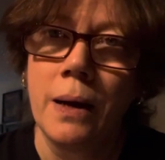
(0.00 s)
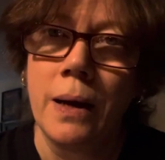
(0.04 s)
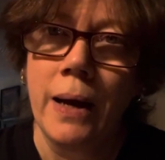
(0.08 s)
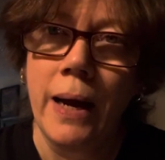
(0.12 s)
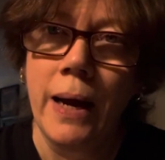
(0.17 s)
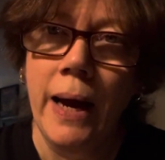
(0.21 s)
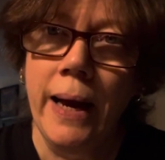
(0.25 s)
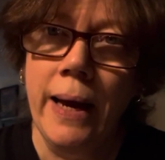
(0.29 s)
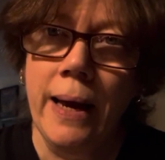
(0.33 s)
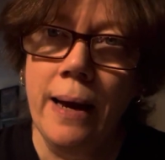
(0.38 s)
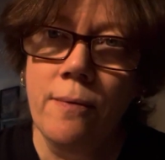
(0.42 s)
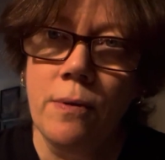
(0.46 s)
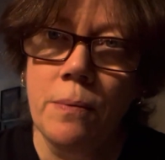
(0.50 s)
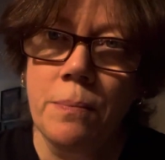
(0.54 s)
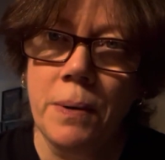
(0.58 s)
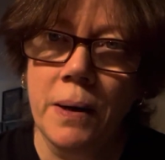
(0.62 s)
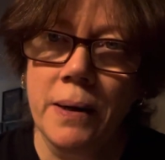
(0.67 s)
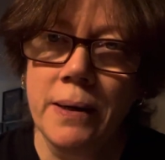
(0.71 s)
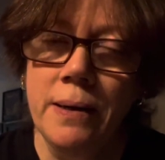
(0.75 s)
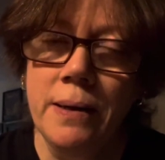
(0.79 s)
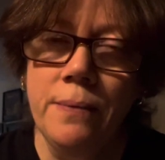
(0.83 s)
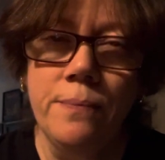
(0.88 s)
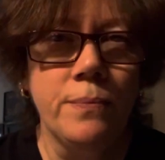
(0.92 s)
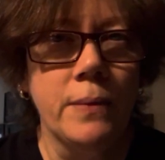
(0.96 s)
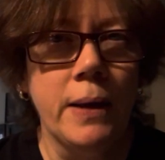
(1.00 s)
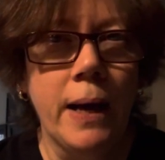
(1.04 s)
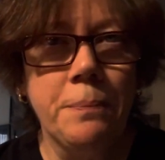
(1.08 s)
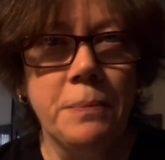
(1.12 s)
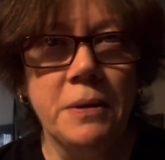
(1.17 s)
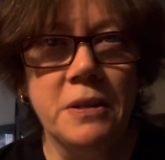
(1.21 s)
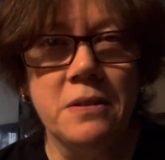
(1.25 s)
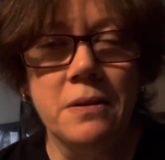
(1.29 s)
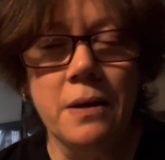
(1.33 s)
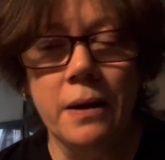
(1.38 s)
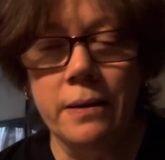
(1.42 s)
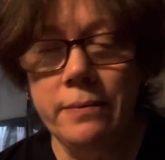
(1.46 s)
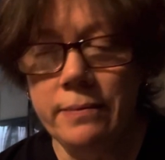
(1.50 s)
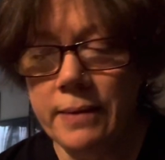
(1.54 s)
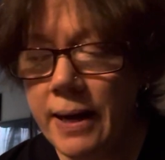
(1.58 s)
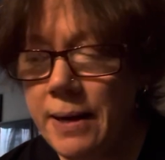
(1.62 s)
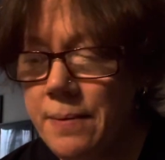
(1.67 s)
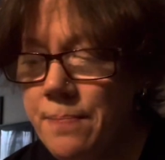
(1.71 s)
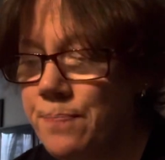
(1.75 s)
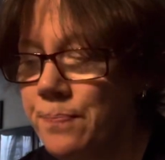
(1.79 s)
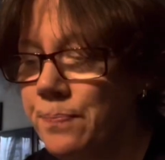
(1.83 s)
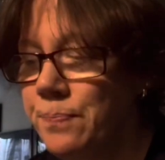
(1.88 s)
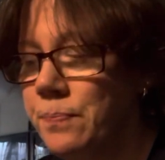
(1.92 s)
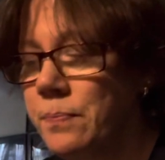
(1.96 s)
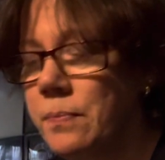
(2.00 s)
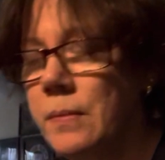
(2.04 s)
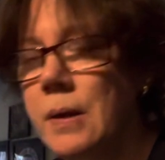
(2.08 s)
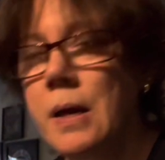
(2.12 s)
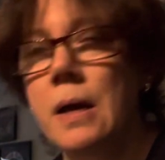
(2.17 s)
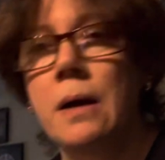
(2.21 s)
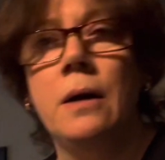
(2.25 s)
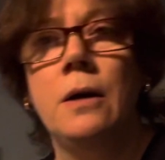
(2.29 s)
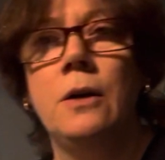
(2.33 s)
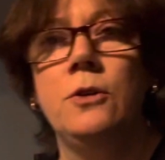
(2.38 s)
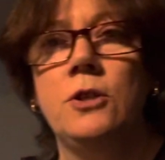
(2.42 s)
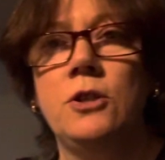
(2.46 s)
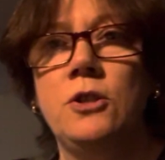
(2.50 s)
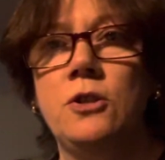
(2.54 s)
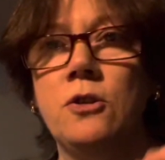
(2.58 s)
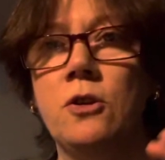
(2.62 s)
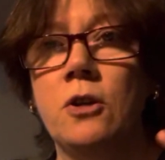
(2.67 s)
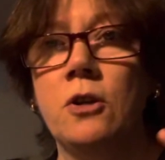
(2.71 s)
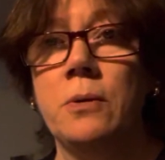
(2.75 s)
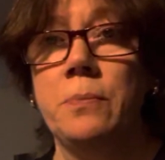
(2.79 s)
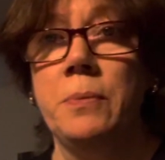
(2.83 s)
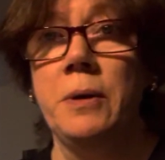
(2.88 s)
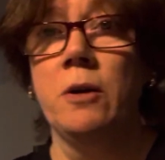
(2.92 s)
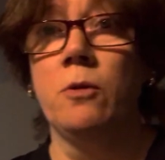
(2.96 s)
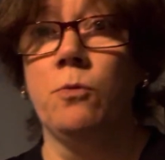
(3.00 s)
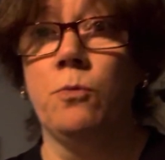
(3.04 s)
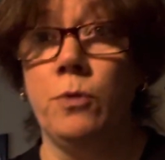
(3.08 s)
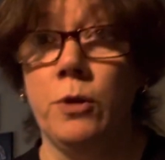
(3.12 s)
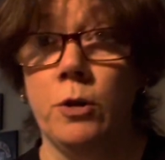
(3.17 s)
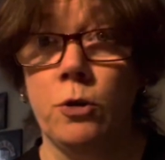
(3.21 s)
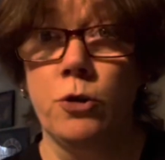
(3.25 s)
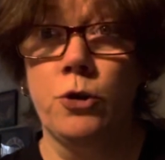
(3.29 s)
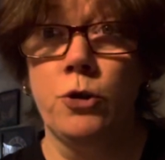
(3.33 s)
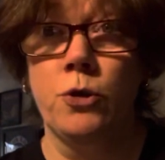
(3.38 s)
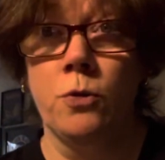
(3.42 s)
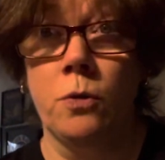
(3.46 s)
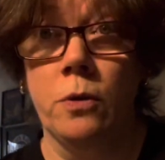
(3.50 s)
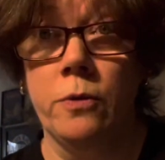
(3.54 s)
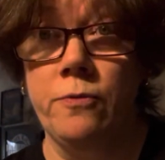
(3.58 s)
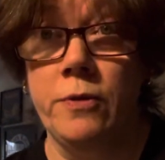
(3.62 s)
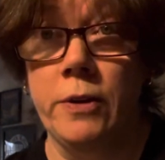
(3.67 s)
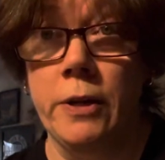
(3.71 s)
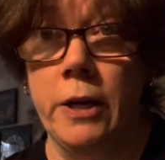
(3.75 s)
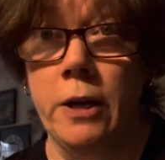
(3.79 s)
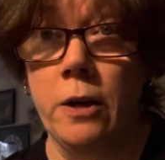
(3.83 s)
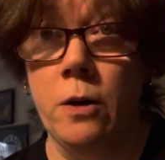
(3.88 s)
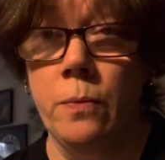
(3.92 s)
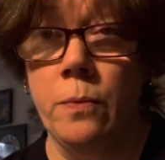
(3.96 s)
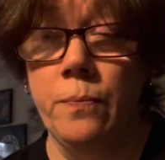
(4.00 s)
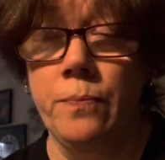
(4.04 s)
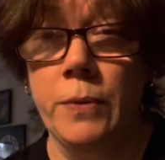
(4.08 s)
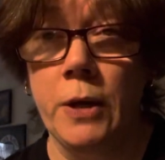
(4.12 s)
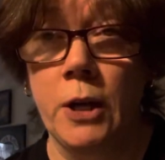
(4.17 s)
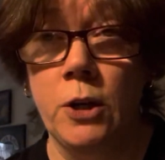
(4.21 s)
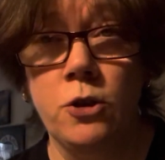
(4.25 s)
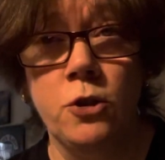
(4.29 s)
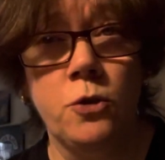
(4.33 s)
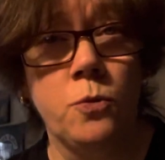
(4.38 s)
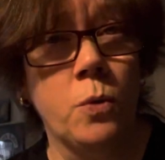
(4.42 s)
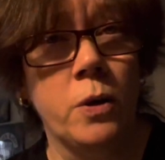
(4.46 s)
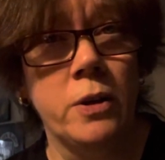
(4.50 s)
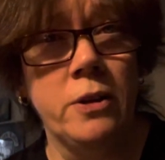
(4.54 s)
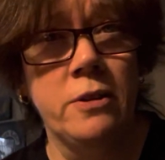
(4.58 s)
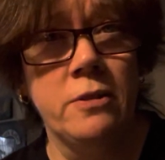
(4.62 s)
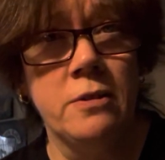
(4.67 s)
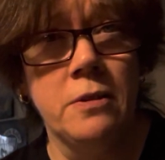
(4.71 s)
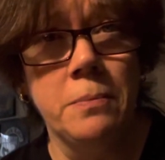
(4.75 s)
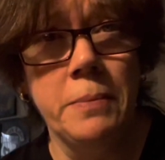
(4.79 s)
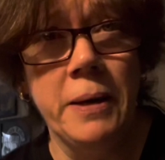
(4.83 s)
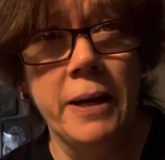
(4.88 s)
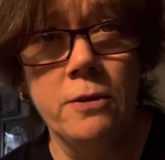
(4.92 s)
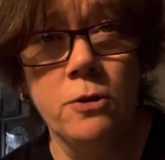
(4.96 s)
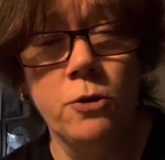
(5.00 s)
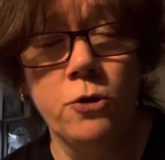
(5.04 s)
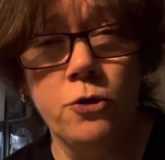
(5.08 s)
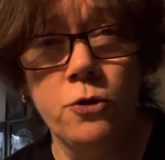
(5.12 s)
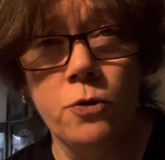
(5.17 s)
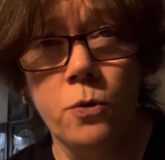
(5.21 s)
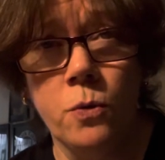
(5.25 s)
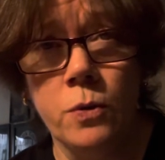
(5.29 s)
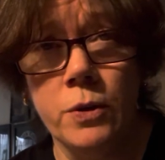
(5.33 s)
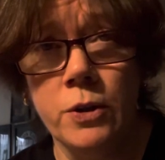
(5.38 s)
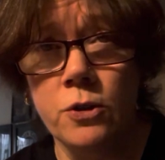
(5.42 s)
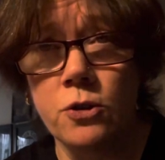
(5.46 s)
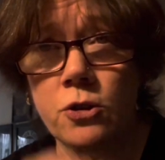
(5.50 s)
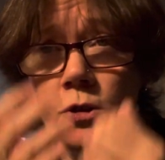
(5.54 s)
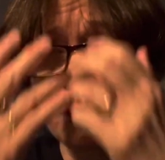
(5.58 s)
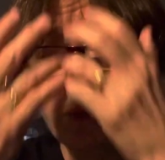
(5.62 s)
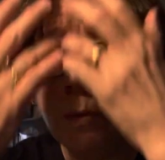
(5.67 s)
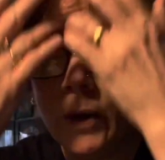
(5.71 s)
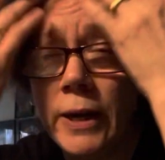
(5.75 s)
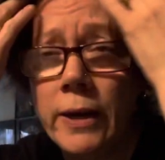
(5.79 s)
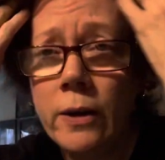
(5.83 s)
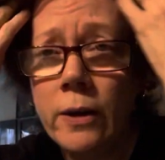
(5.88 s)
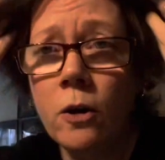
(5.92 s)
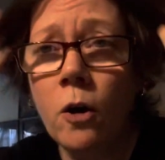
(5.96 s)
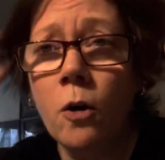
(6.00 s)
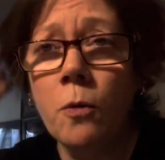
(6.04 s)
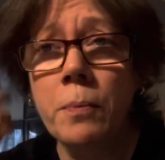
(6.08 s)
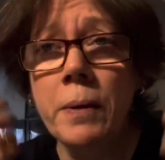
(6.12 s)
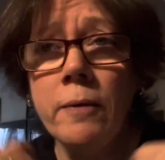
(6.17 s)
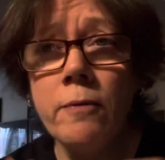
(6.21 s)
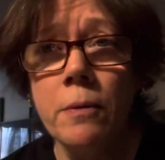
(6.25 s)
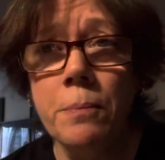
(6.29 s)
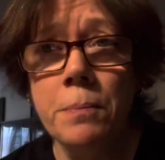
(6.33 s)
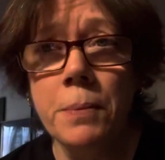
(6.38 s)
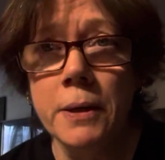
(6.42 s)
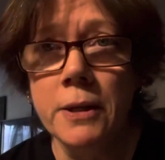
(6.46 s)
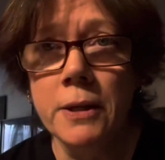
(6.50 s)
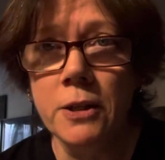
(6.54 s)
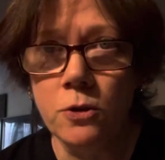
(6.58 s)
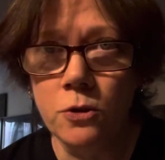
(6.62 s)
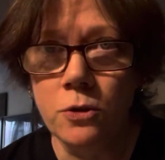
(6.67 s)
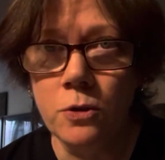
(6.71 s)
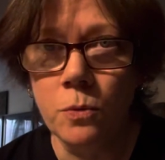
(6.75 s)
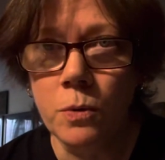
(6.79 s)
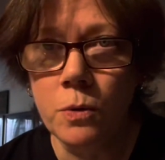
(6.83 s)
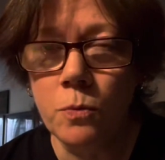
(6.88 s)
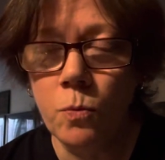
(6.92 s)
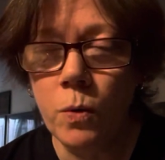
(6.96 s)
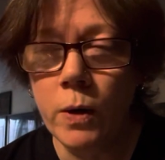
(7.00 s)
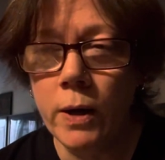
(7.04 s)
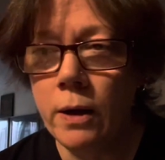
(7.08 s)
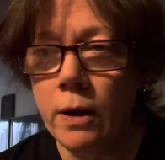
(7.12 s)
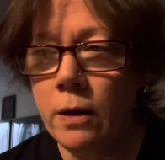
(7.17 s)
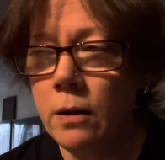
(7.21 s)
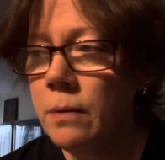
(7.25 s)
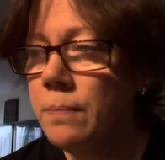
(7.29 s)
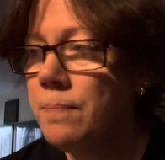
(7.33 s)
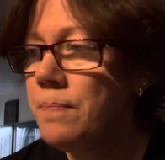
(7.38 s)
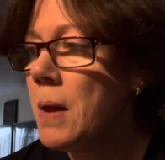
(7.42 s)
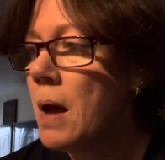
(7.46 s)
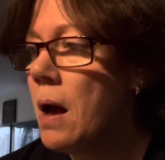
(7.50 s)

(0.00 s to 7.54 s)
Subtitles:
Hey everybody, happy Sunday. Just gonna be a real short video. I just wanted to make this short and sweet. Hope everybody's doing well.